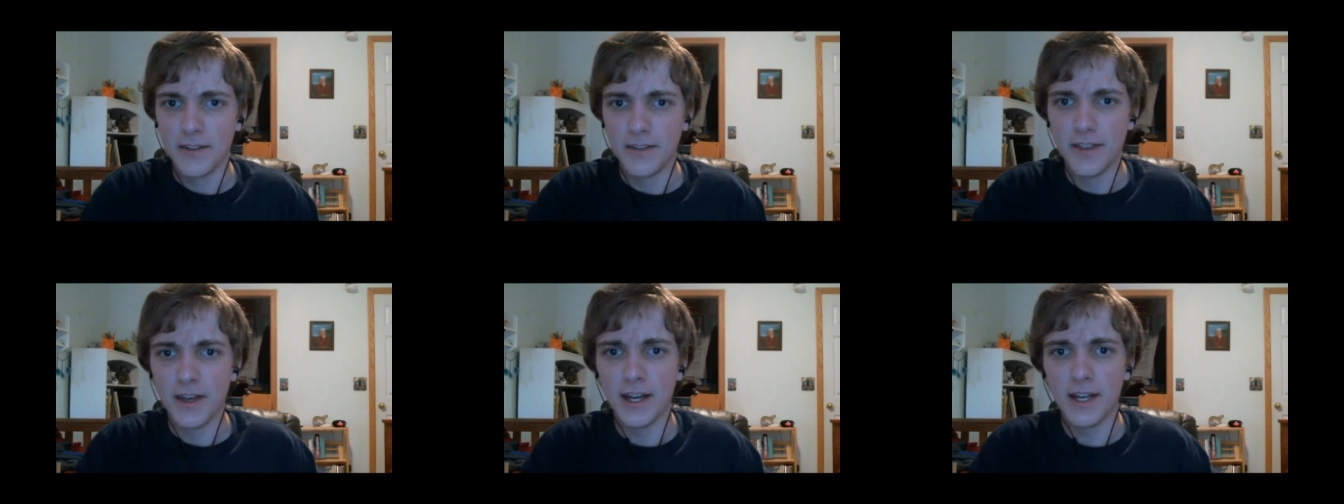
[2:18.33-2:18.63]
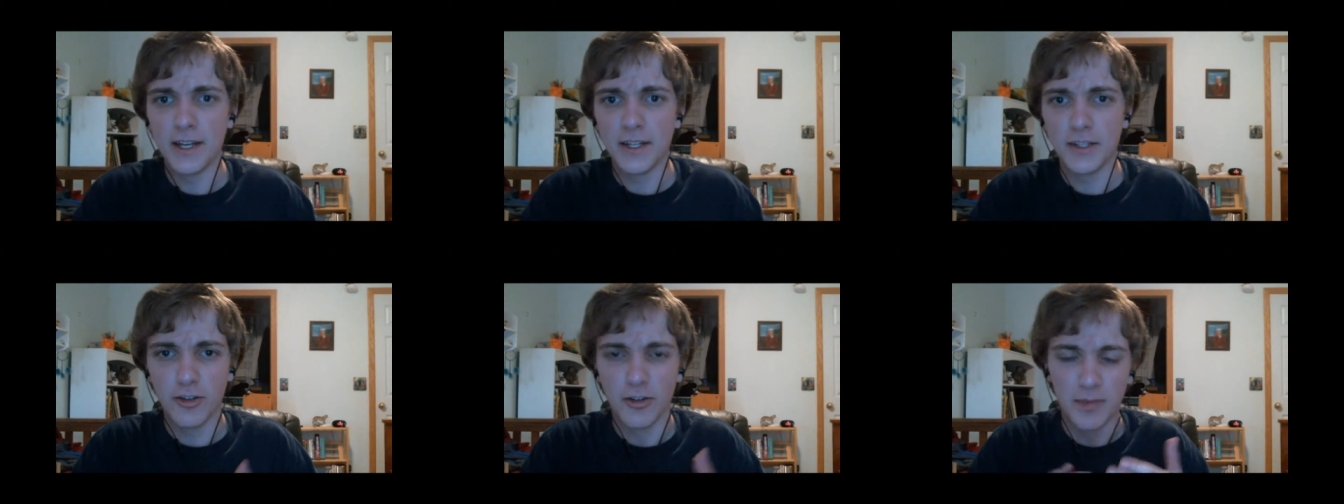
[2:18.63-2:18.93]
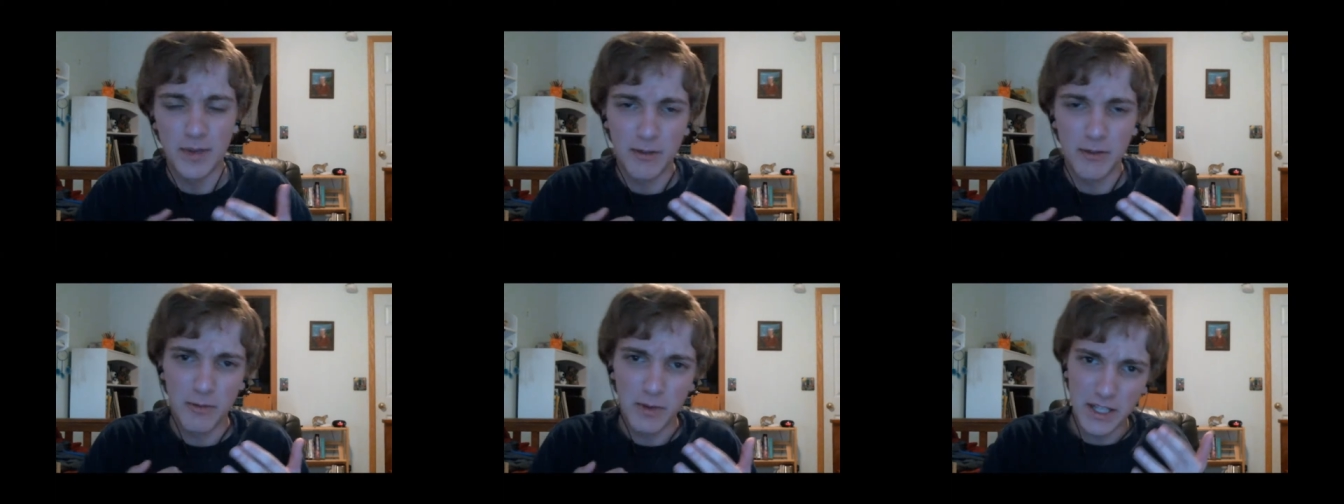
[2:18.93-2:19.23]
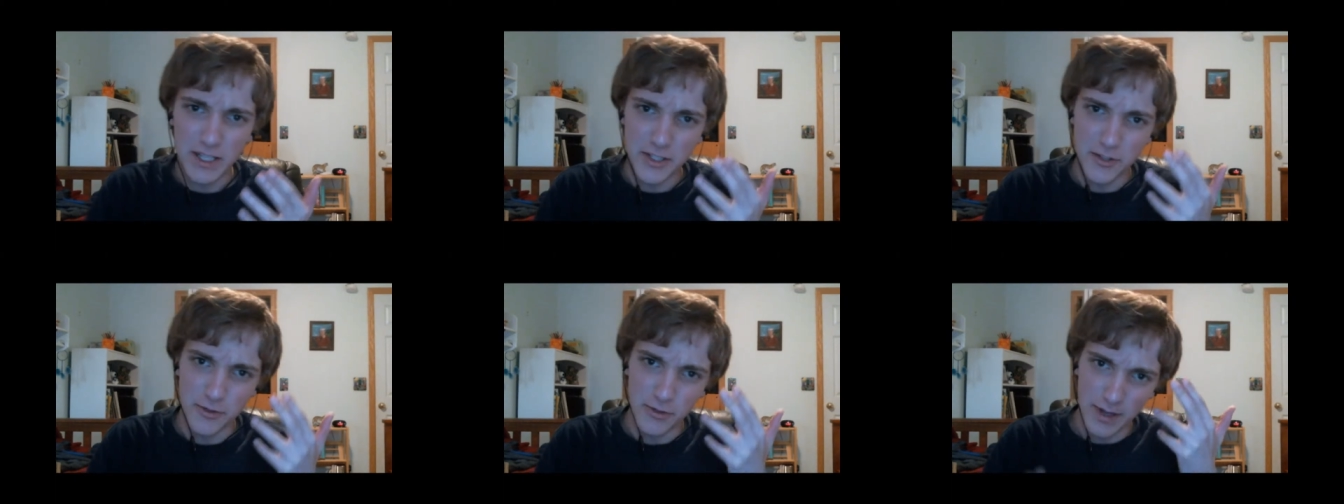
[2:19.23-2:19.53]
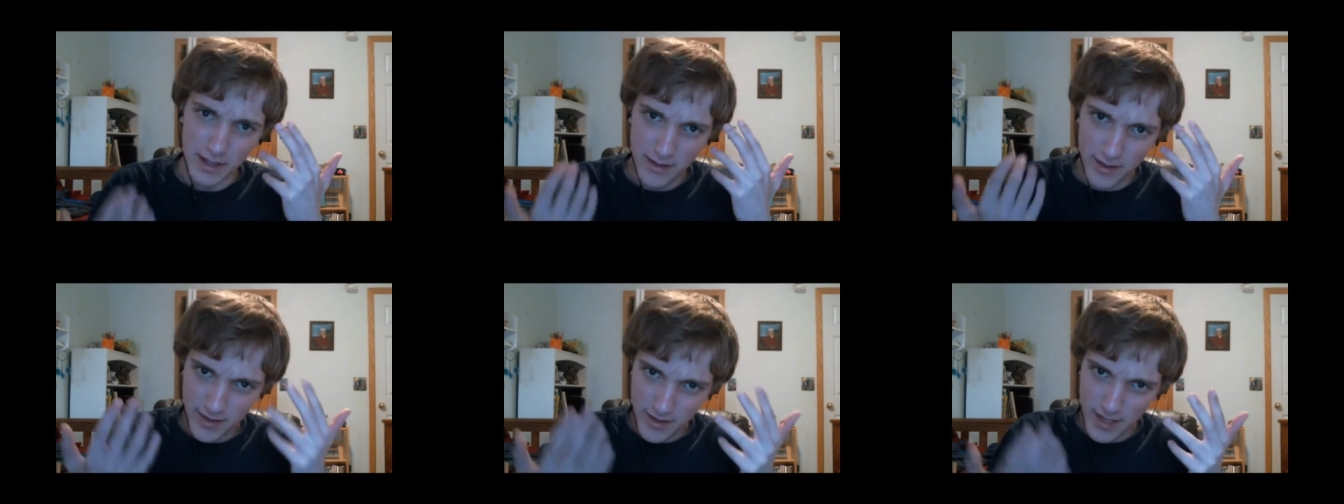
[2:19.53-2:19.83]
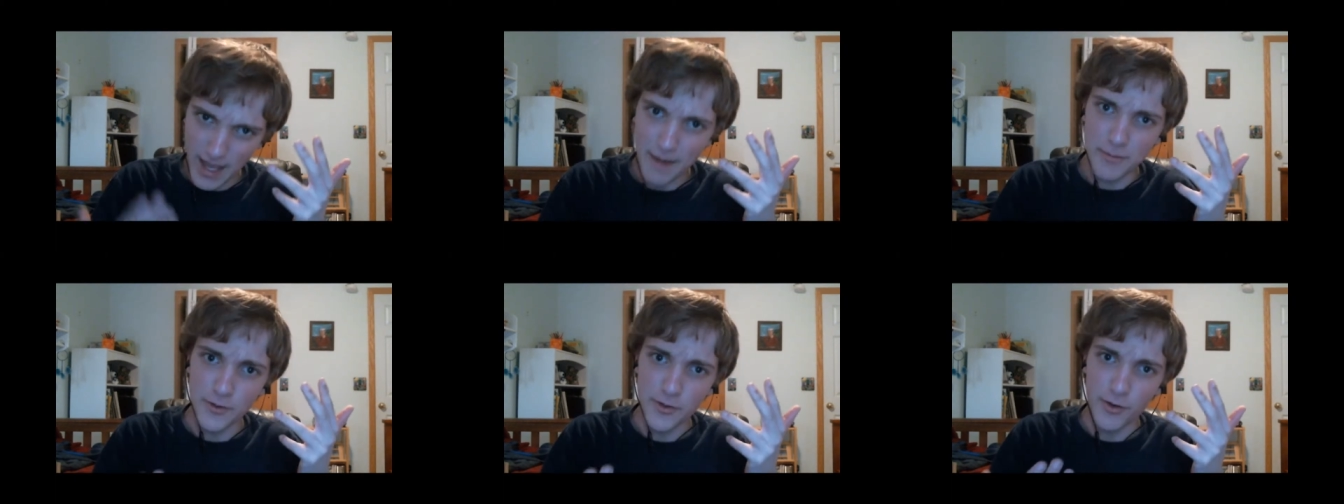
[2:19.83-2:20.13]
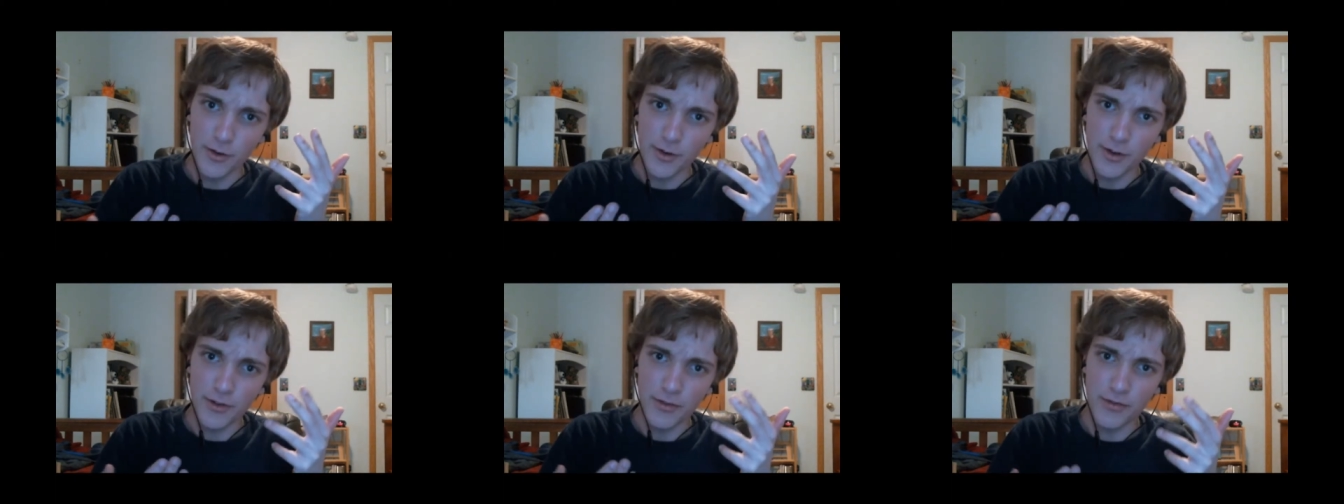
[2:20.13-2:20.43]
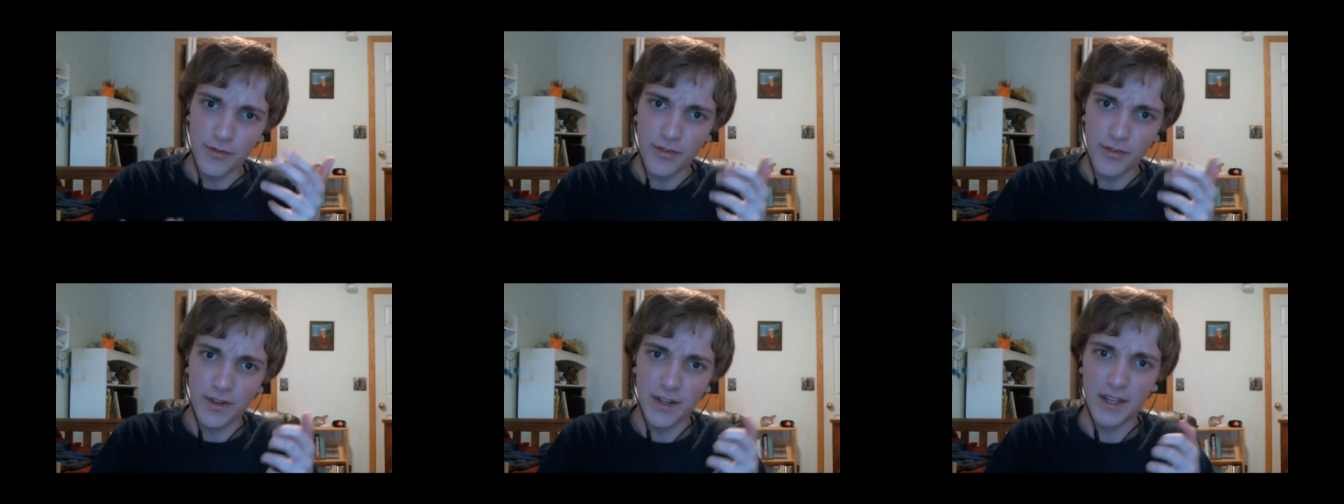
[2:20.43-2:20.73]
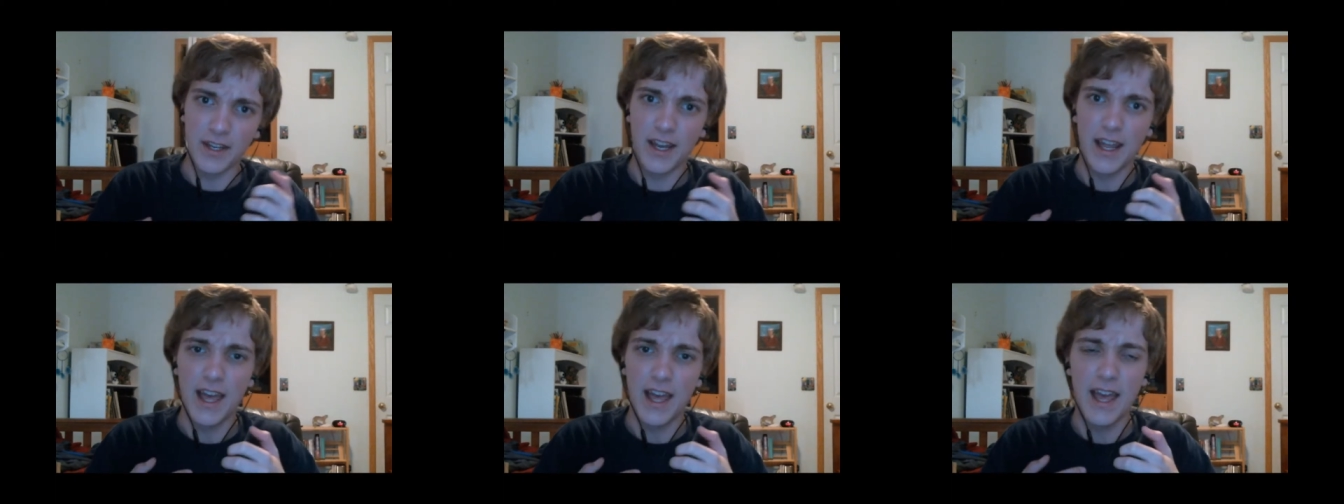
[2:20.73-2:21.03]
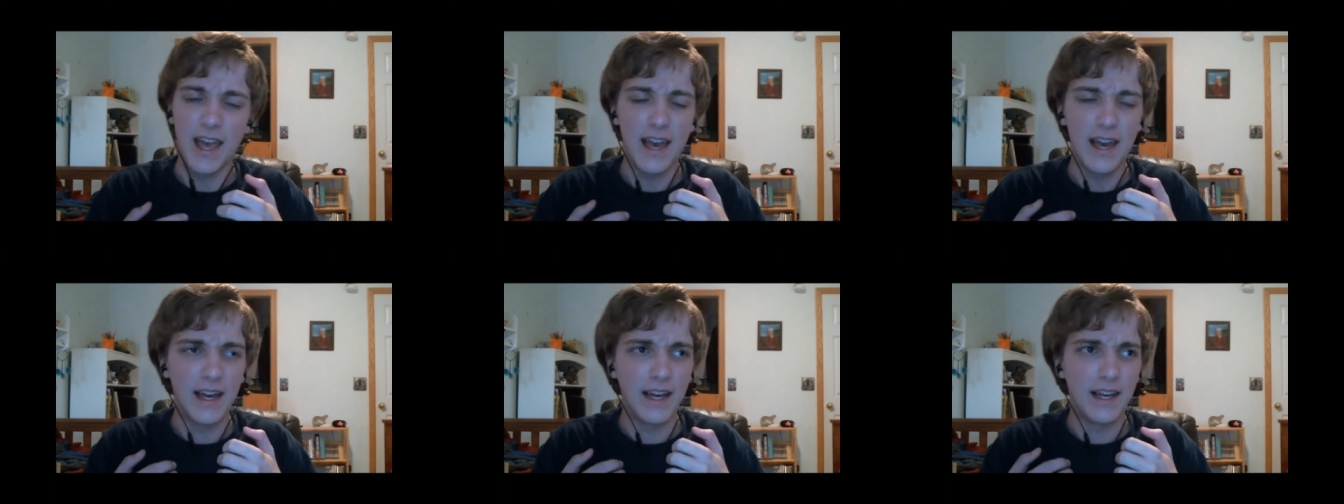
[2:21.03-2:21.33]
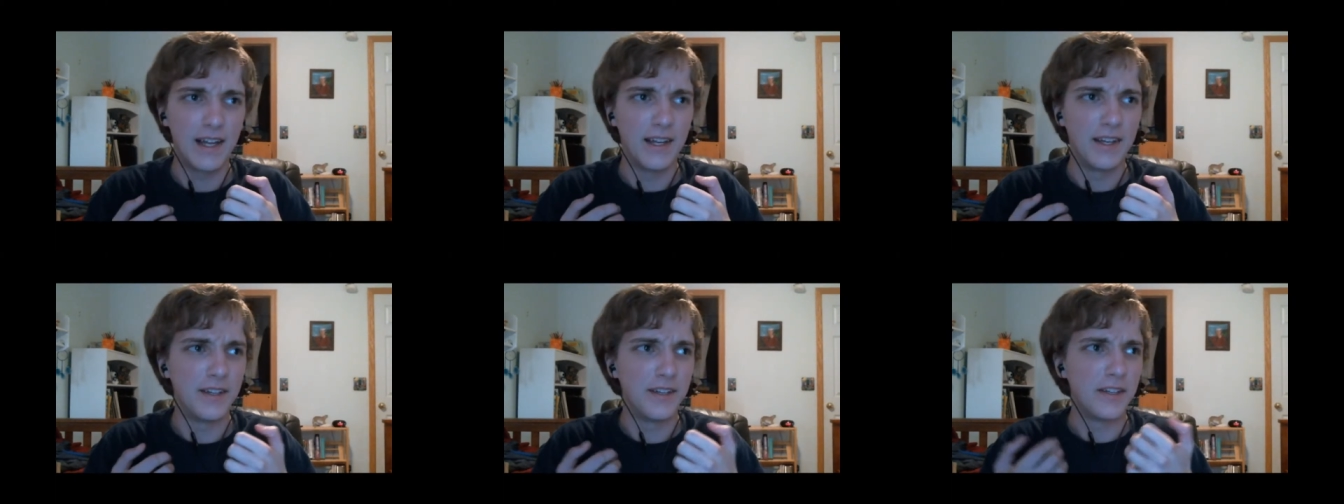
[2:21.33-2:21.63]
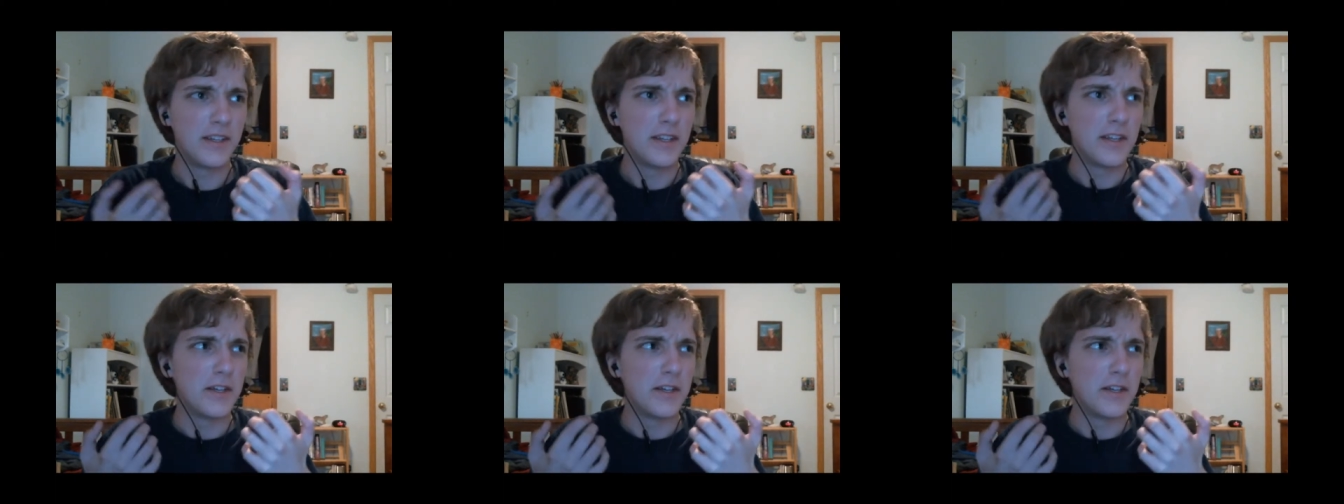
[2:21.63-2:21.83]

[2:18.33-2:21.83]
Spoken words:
then you'll be willing to accept your defeat and